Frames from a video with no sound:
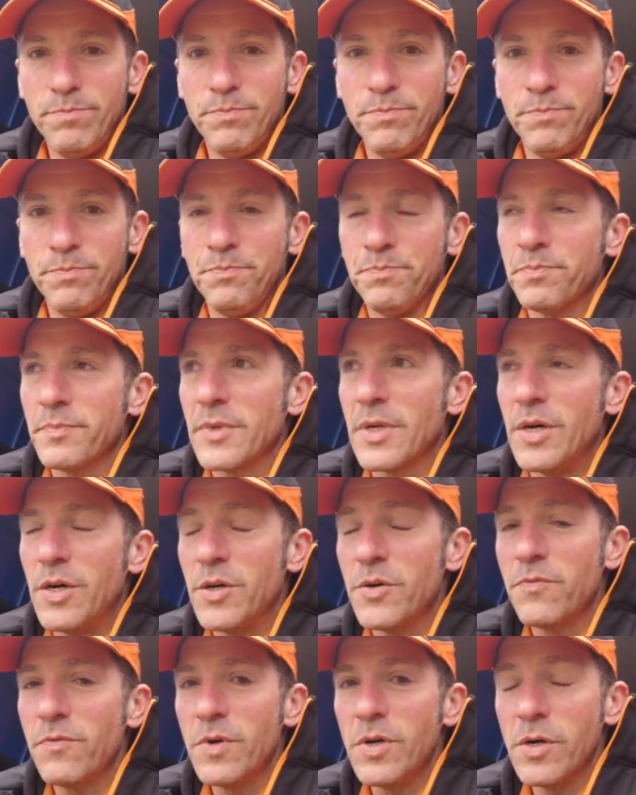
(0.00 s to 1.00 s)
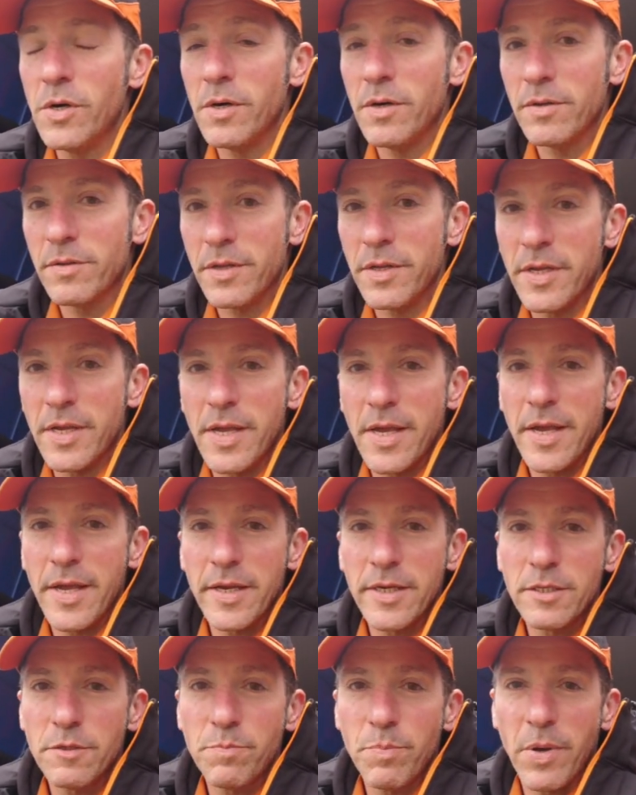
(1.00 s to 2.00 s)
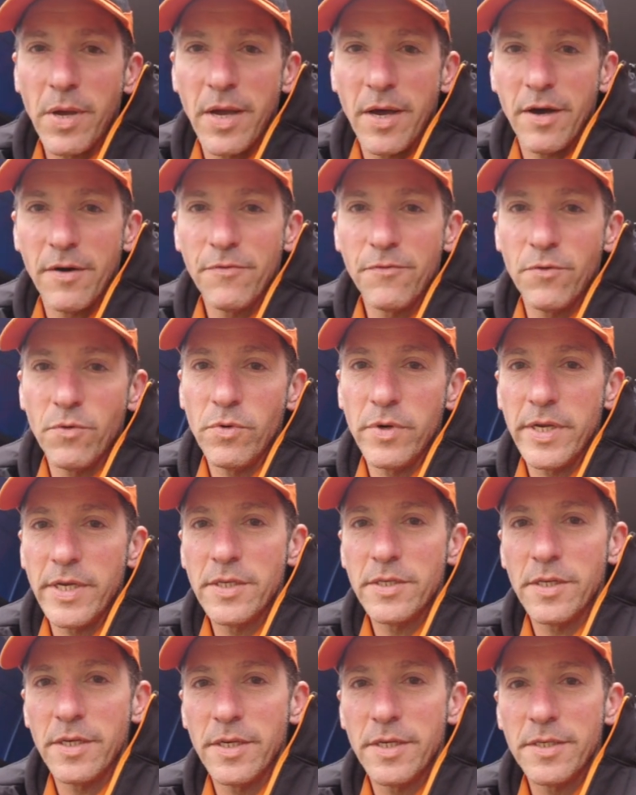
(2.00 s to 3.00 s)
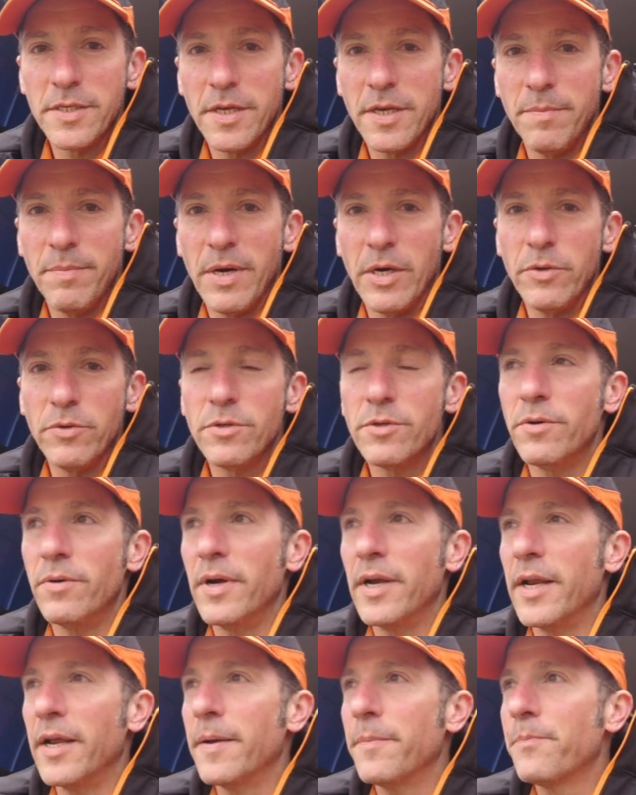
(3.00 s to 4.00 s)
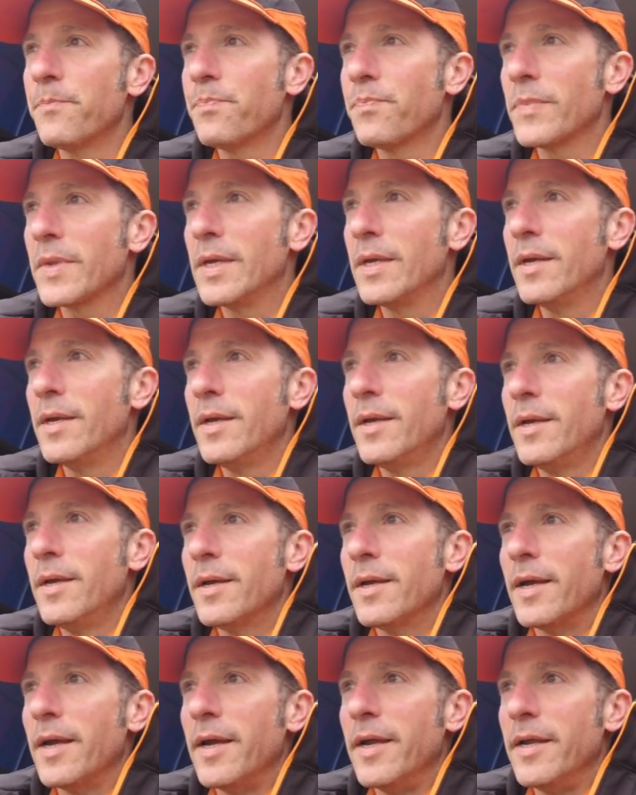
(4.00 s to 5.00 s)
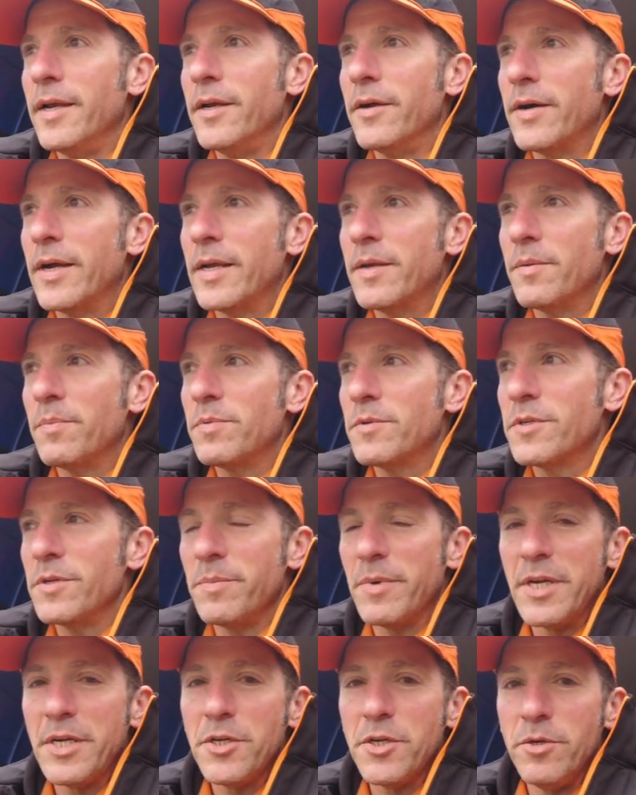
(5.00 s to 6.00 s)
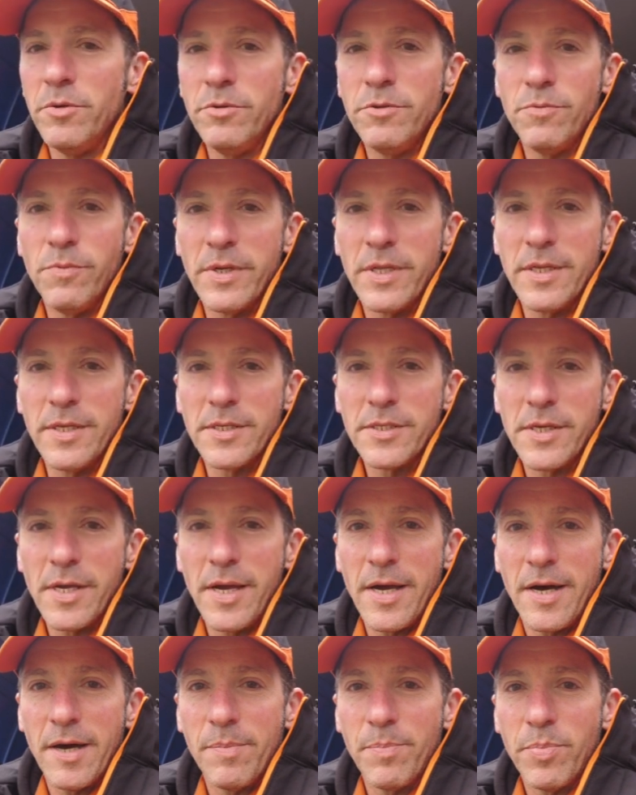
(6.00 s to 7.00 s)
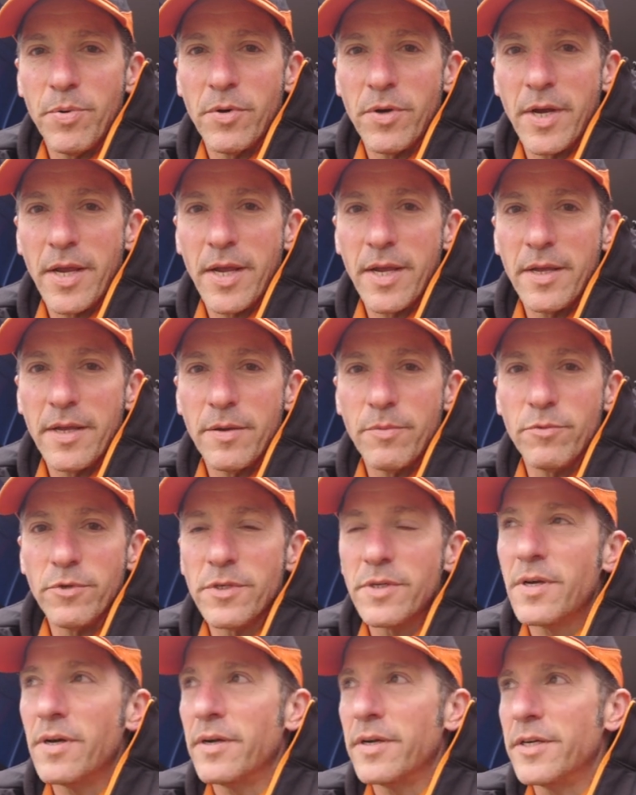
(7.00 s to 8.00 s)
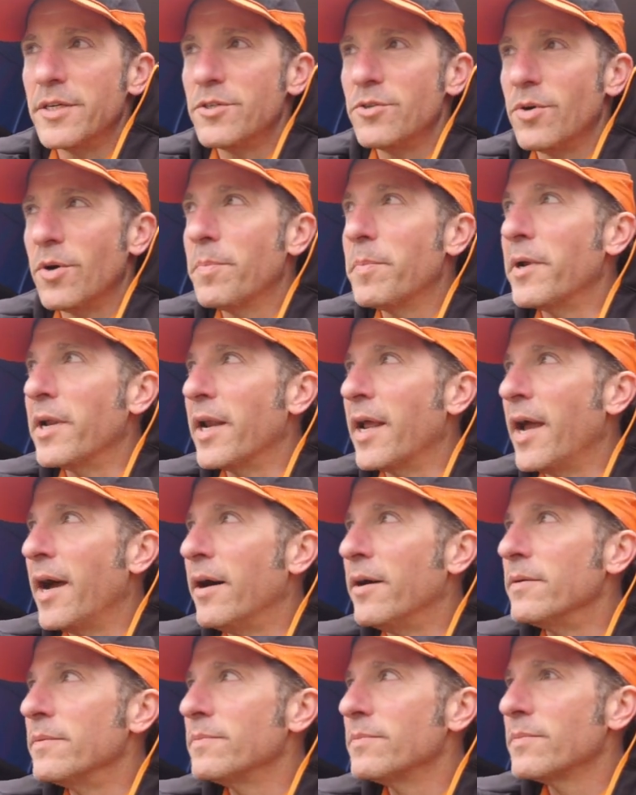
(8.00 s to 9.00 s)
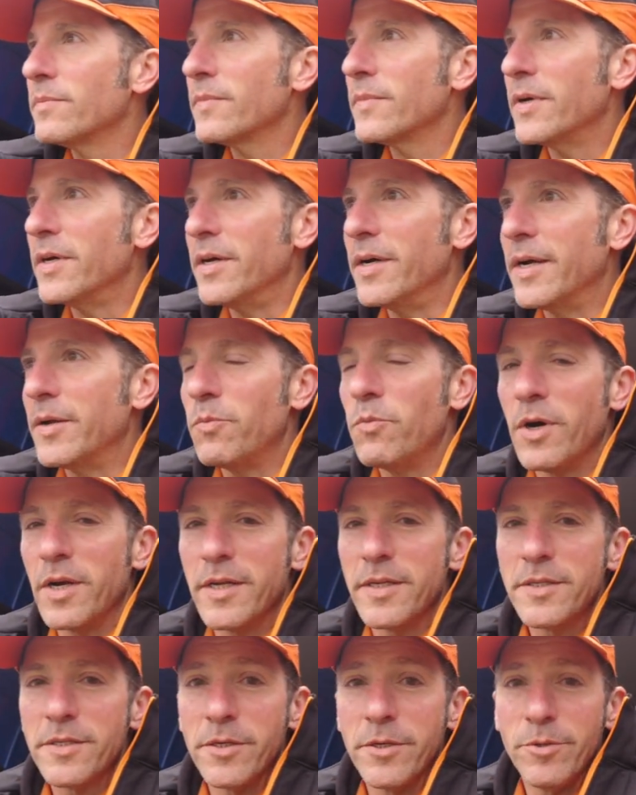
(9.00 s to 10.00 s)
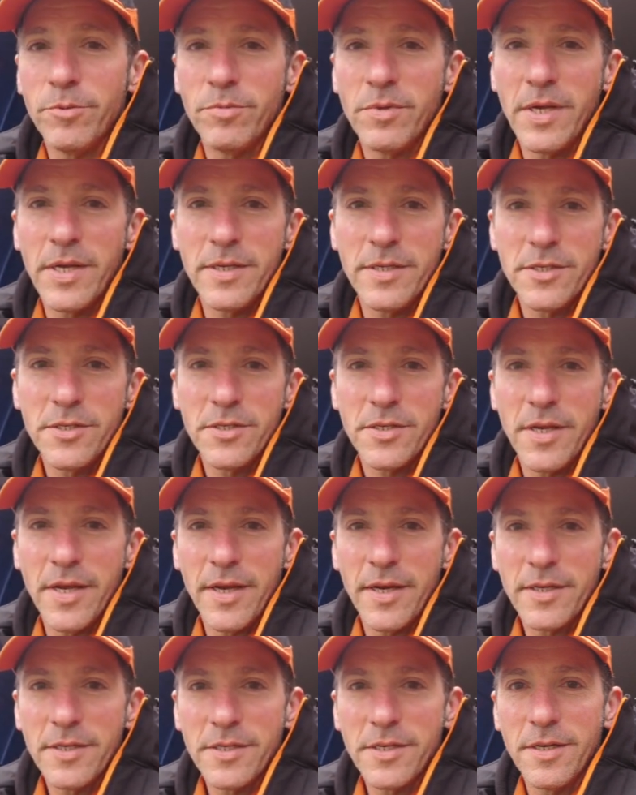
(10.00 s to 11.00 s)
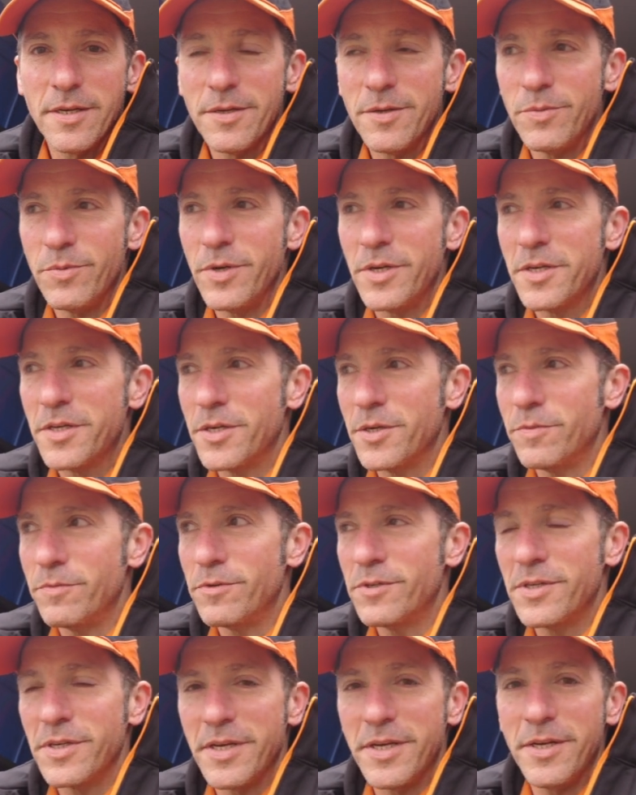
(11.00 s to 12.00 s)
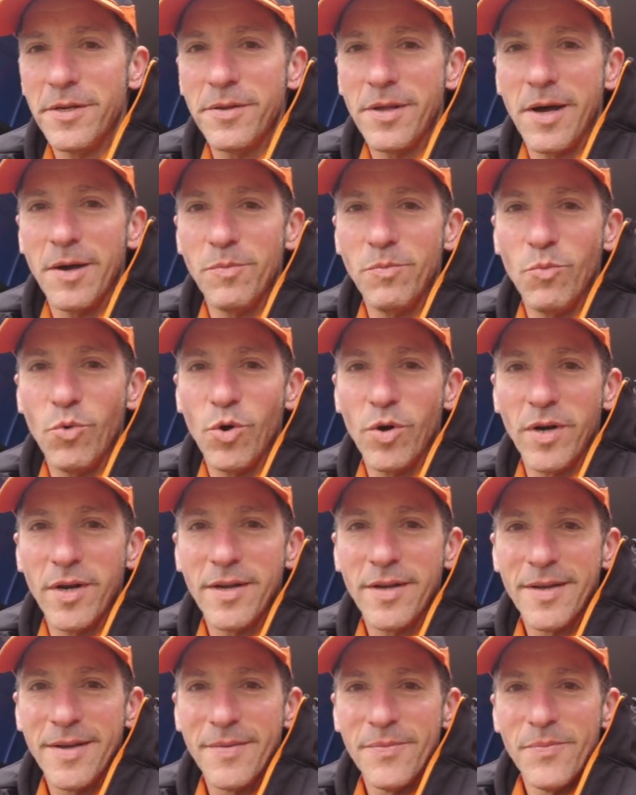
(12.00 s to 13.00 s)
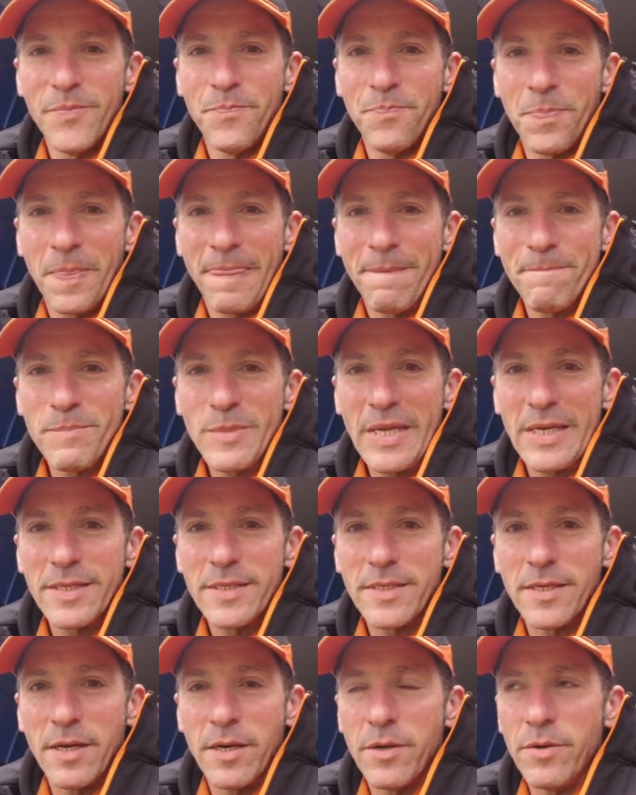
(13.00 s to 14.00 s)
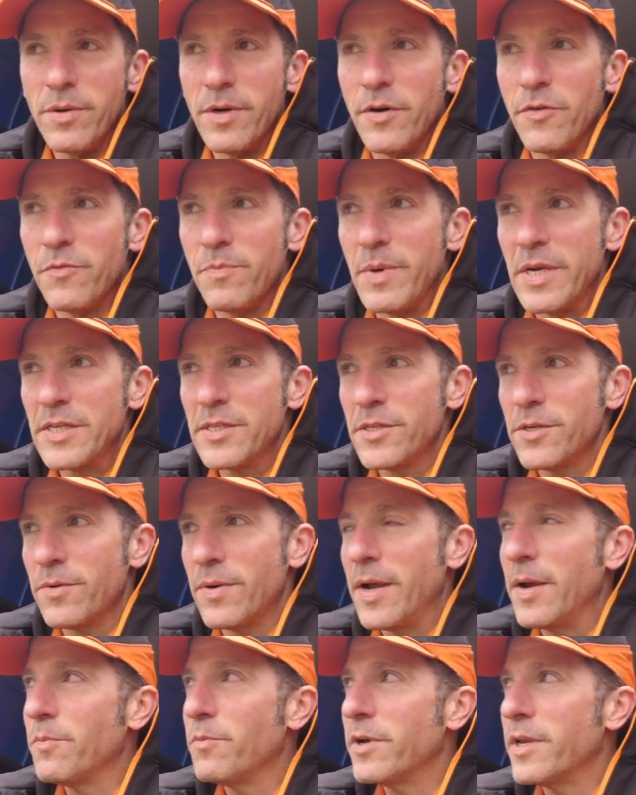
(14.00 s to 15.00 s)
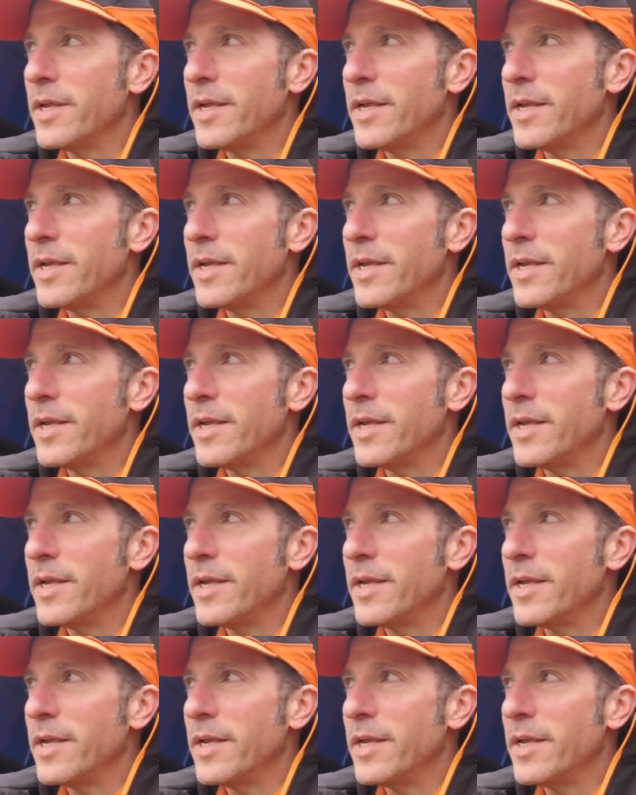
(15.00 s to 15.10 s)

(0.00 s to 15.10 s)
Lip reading: I've got the XPWR 40cc motor in it, and I had some issues with the setup on it. It was kind of dropping out. I had one or two dead sticks, which obviously you don't want. So I've messed around with